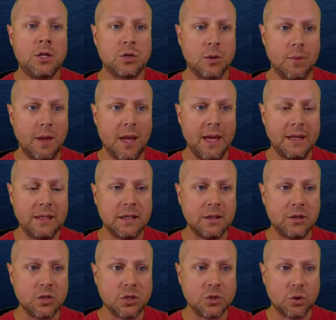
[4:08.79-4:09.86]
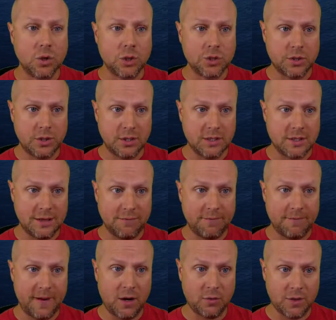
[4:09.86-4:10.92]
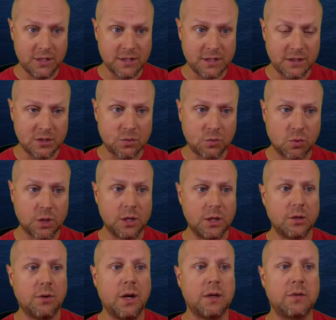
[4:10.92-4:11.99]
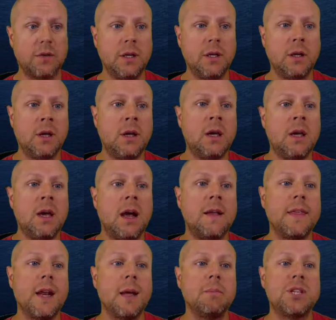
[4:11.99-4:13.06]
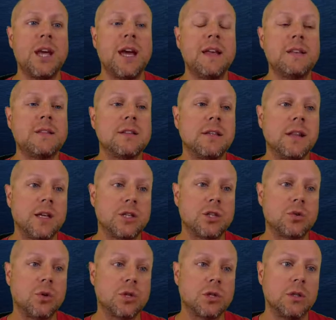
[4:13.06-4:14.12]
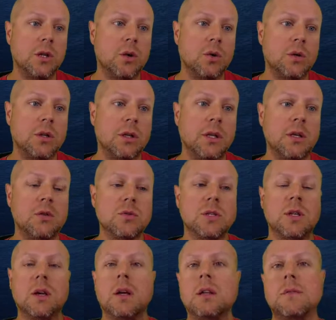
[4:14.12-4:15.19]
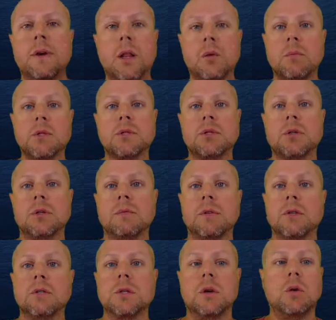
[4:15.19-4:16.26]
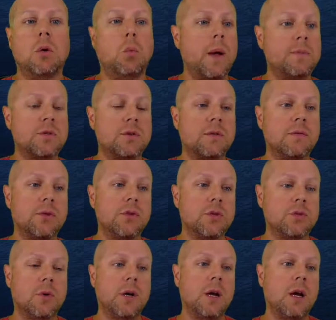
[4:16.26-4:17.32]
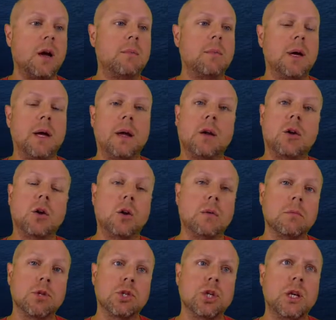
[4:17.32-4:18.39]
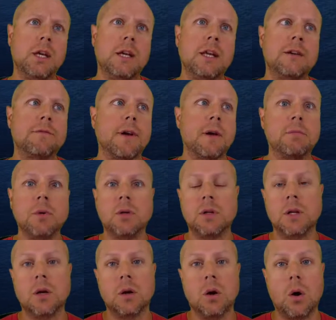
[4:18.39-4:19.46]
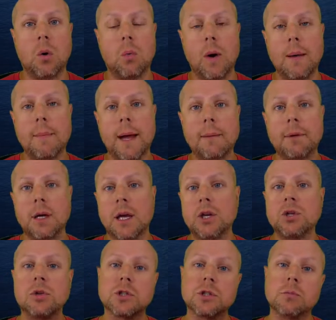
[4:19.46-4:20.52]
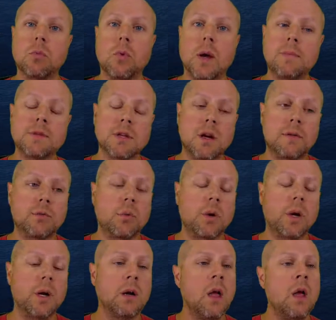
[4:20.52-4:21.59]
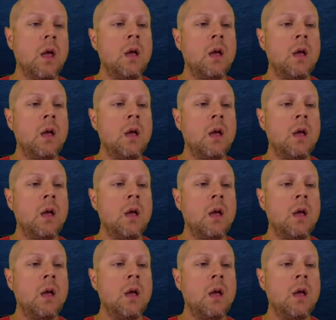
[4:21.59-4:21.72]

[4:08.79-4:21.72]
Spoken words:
So I'm editing the source that is found inside this working directory, and then I'm testing that source locally using a development server. So a web server that's running on my current machine if I'm building a web application or some web software.